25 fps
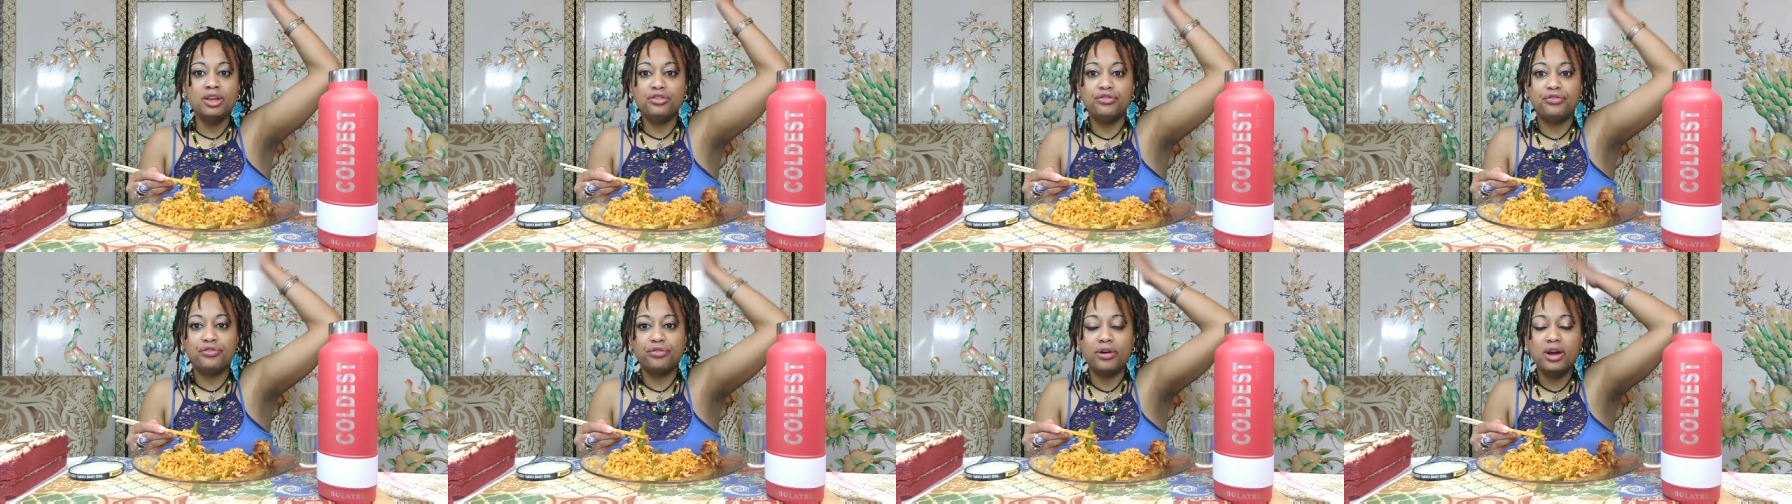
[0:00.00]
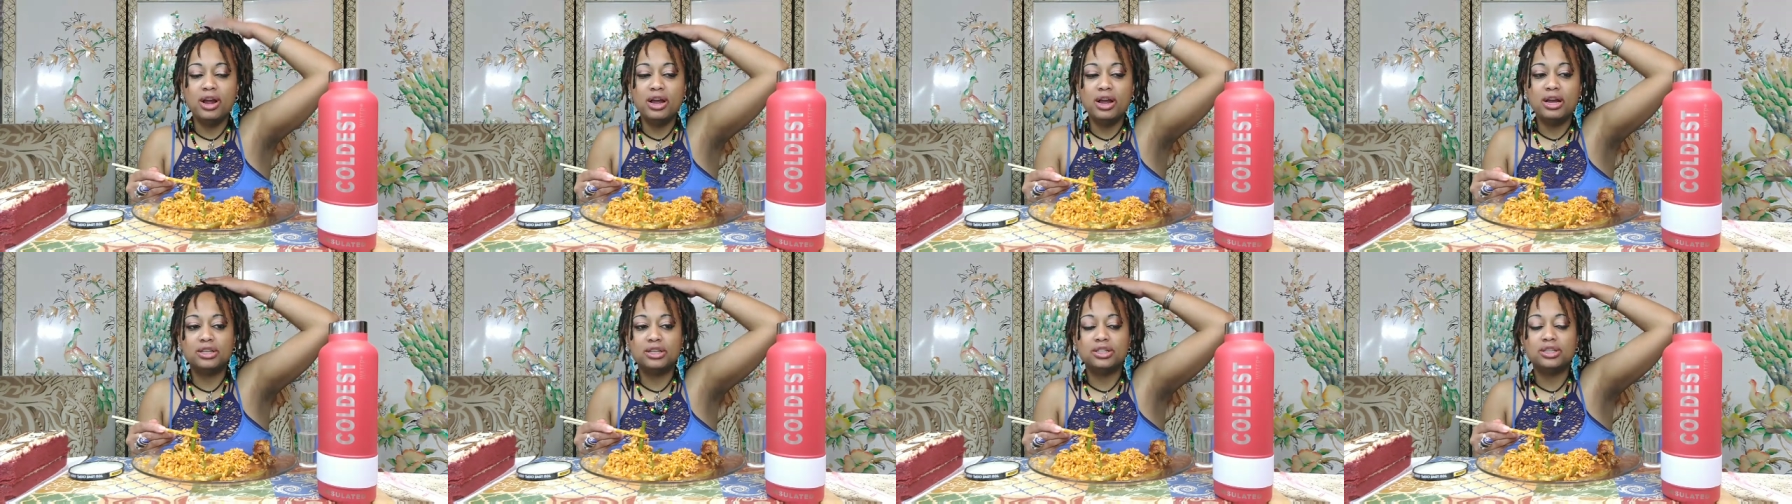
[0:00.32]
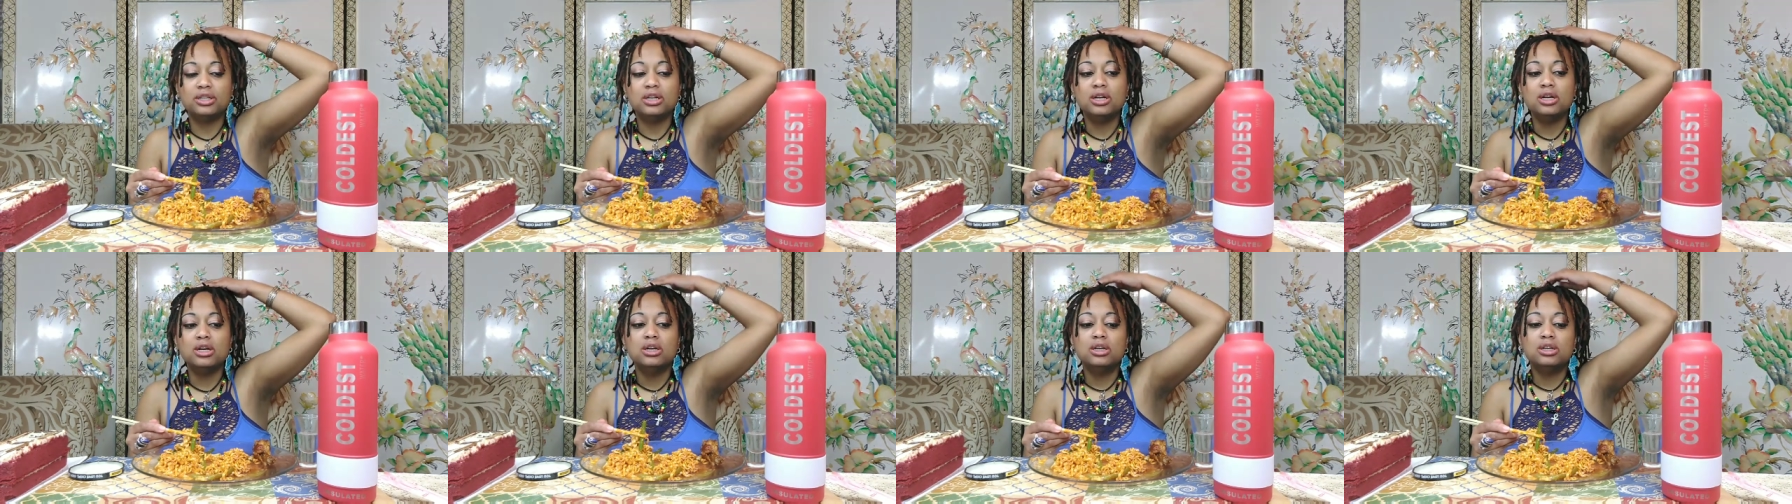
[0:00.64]
it's
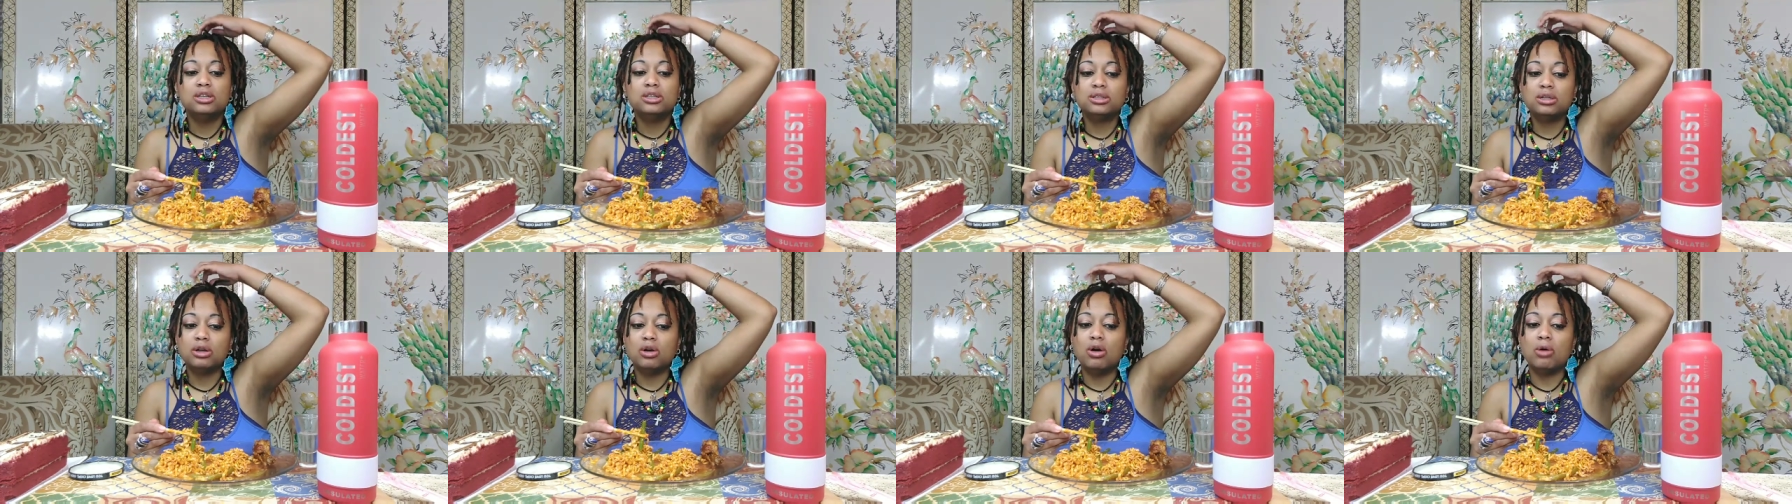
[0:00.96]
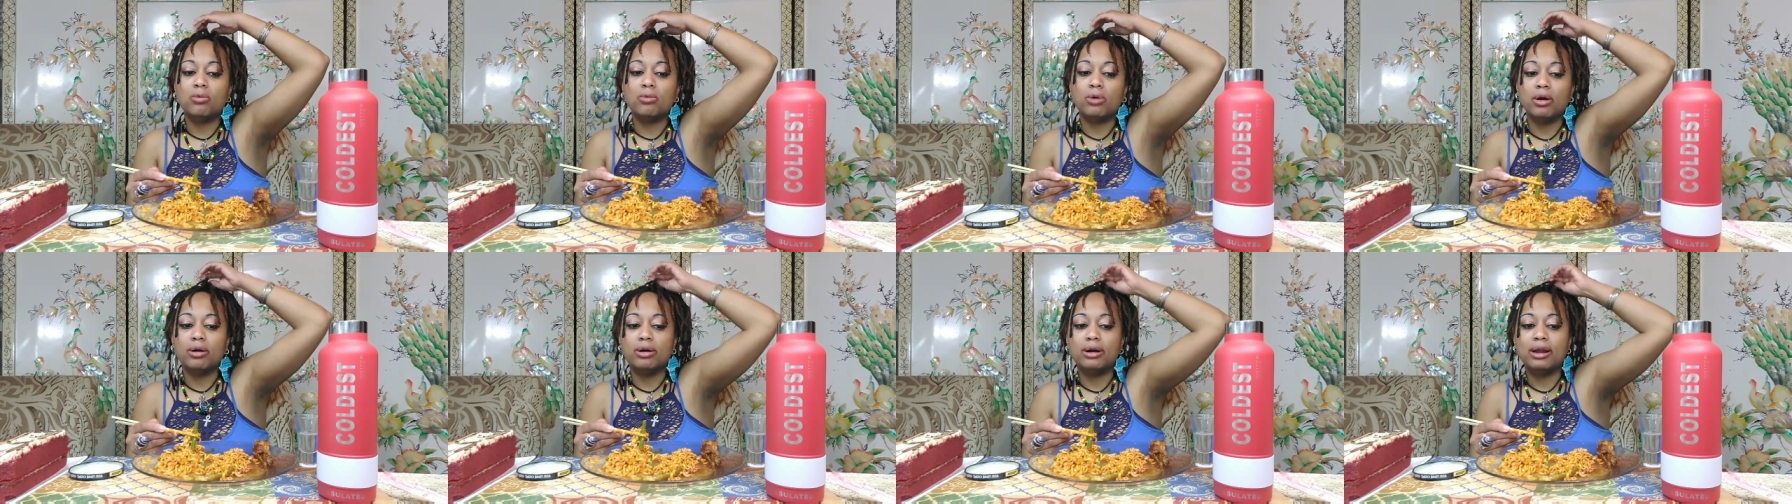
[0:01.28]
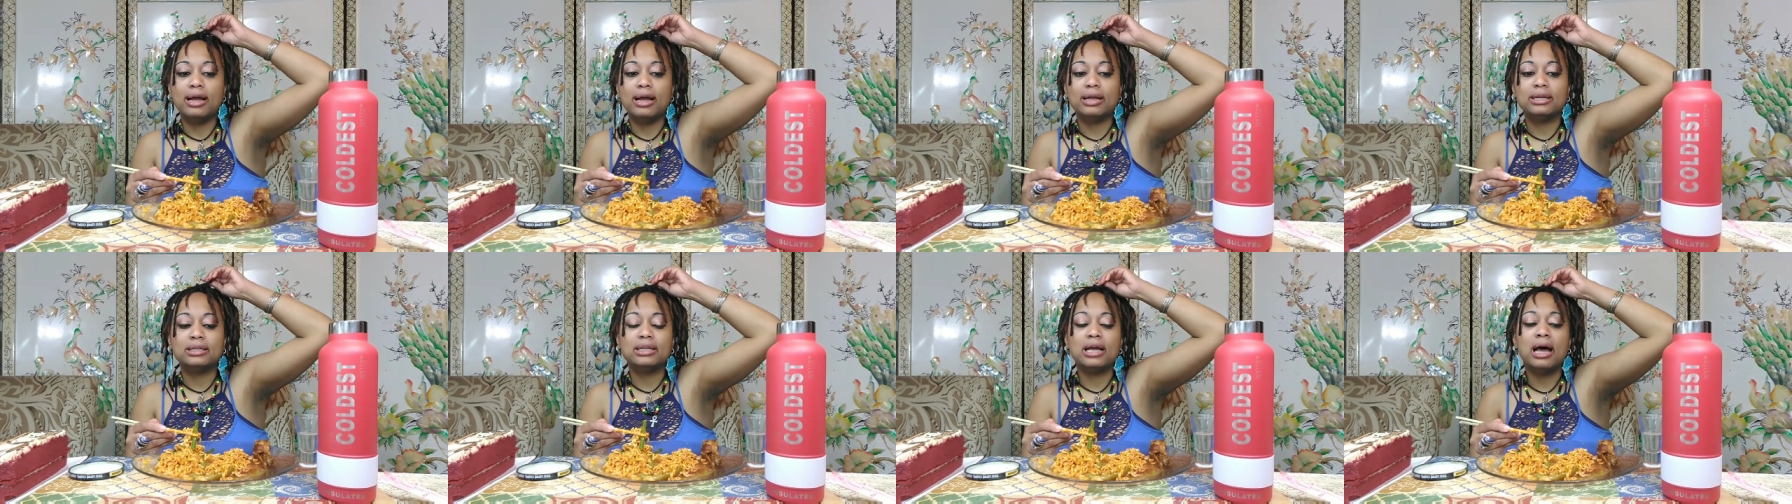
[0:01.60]
fresh. So
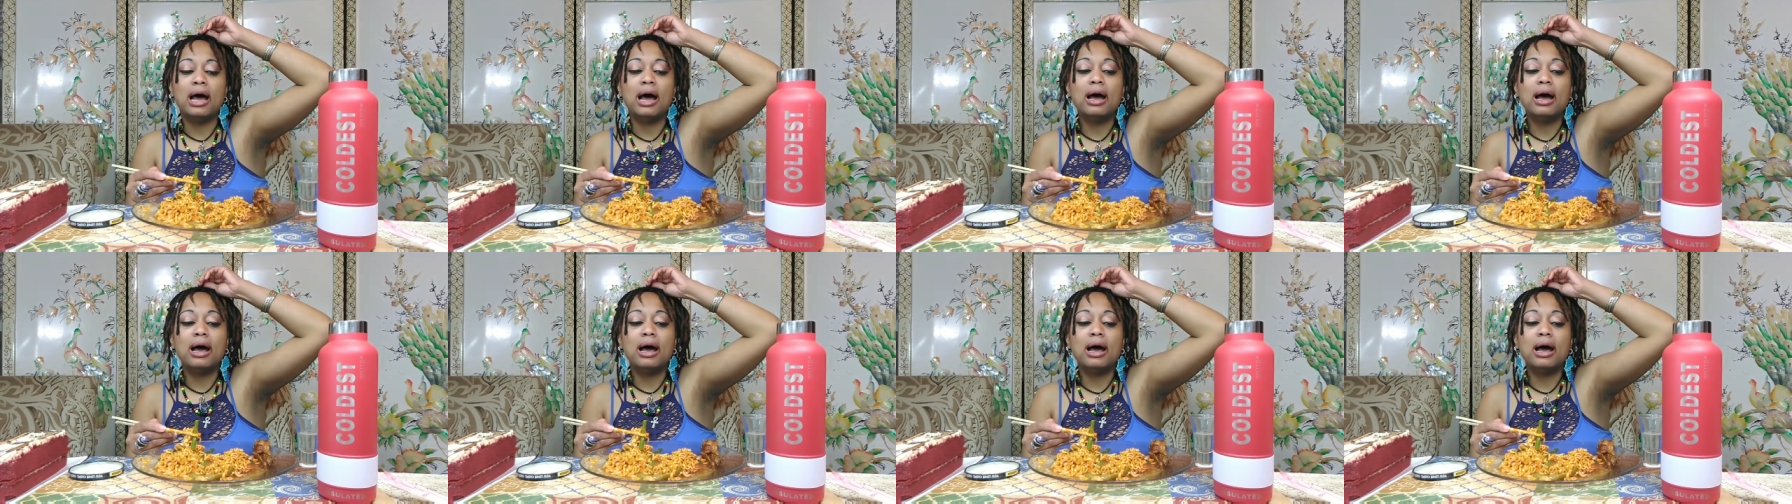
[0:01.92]
around that